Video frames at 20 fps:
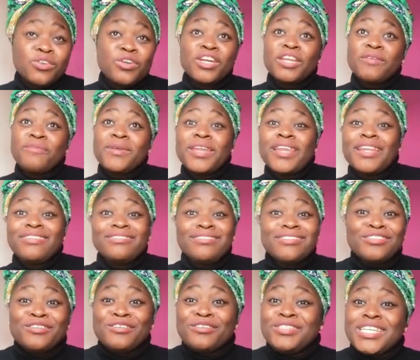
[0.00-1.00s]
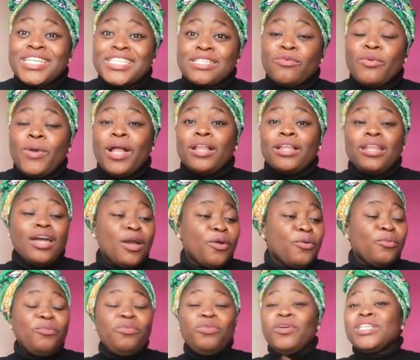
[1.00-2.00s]

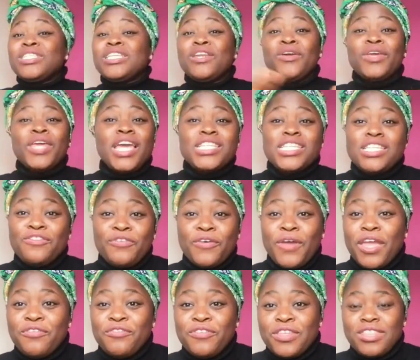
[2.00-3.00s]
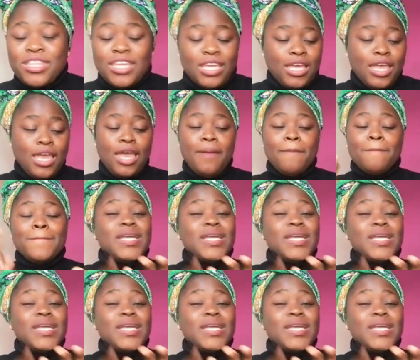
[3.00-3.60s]
There's an occasion for everything.